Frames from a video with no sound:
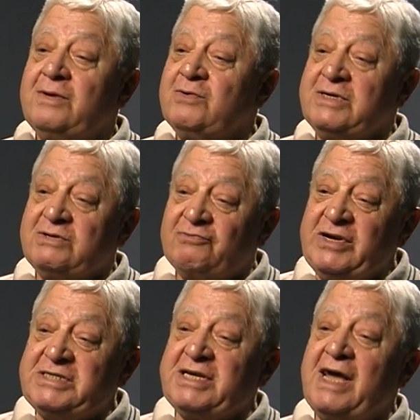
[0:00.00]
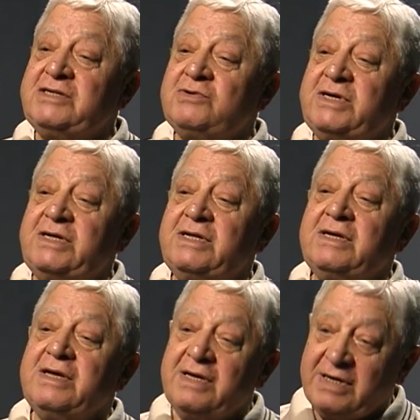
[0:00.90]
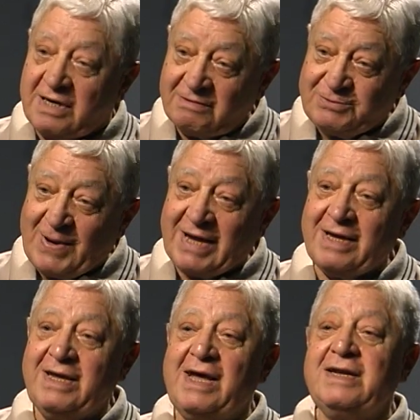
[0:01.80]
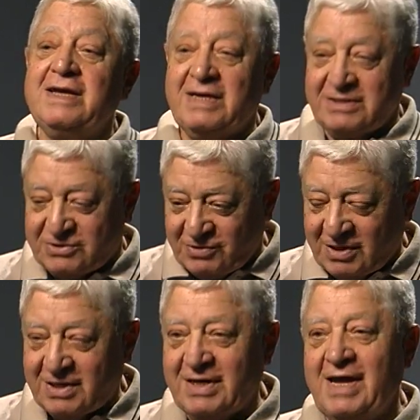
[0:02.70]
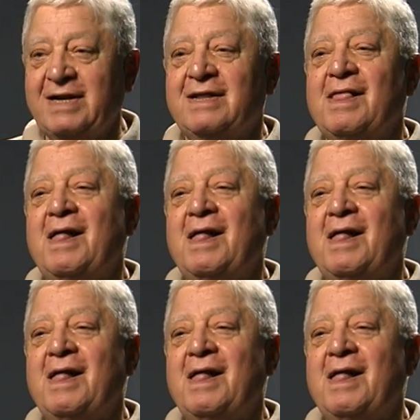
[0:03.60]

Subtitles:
You reschedule it. He comes back again. He's drunk again.